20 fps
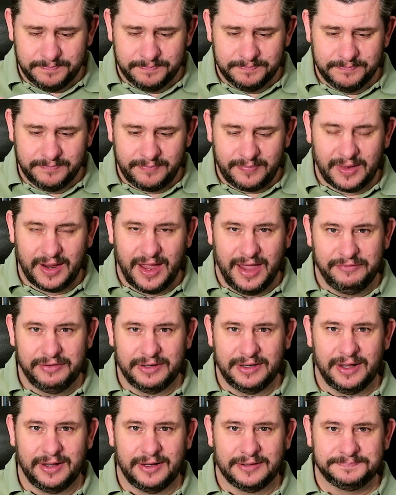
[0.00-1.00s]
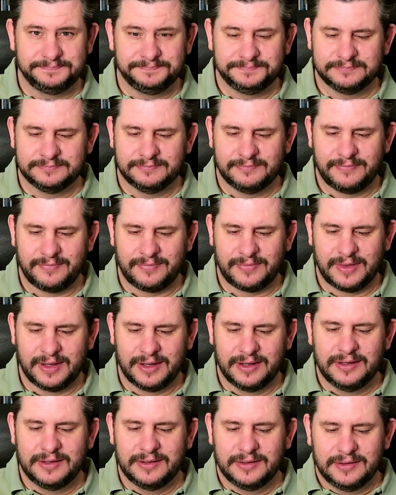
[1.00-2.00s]
Mm, having a,
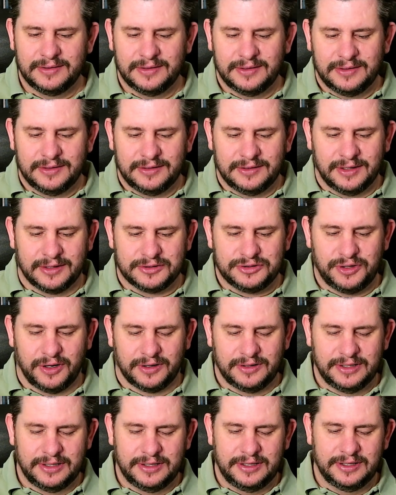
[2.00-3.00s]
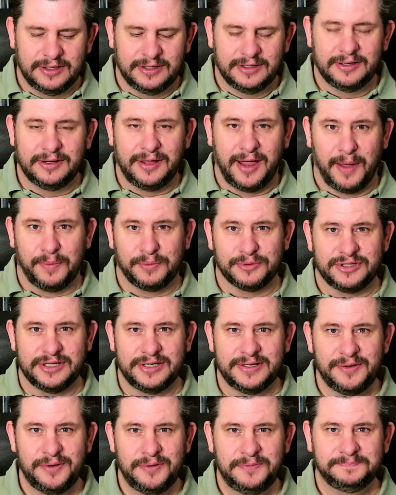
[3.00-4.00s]
a chocolate
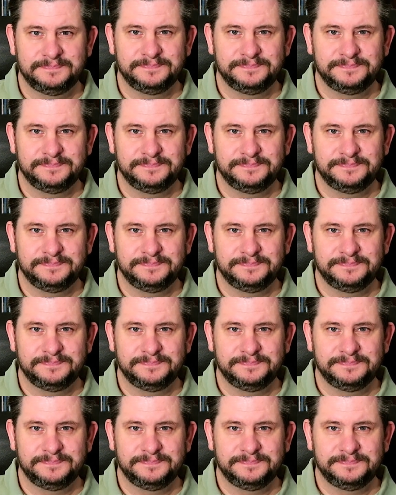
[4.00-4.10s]
cappuccino.